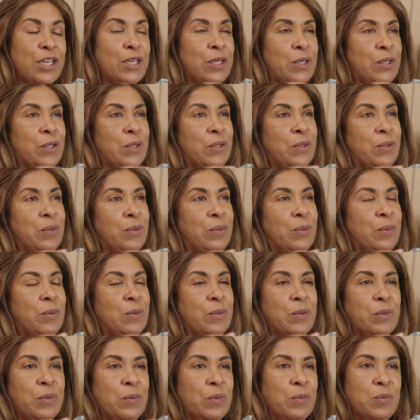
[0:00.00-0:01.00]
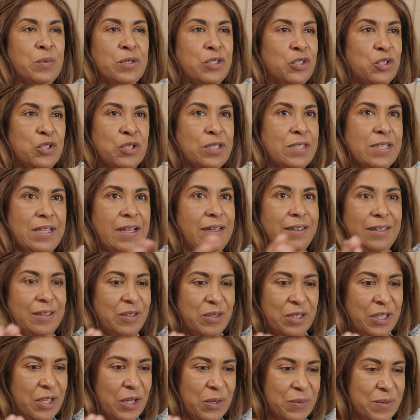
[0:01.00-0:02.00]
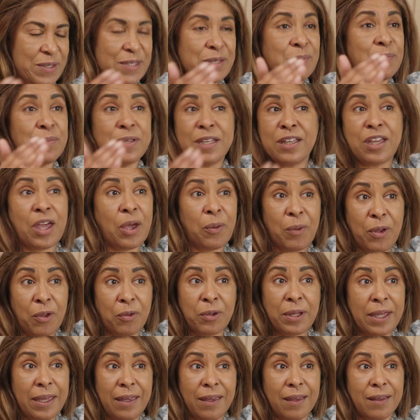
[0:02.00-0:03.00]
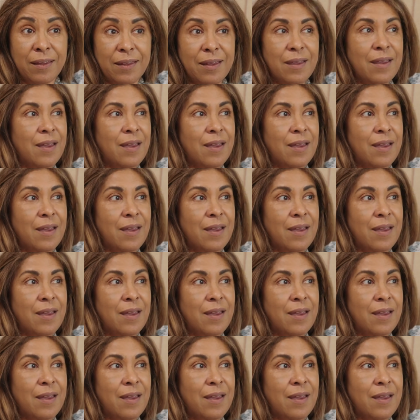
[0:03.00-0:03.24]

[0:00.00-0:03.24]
who was just like, you know, there's something going on here.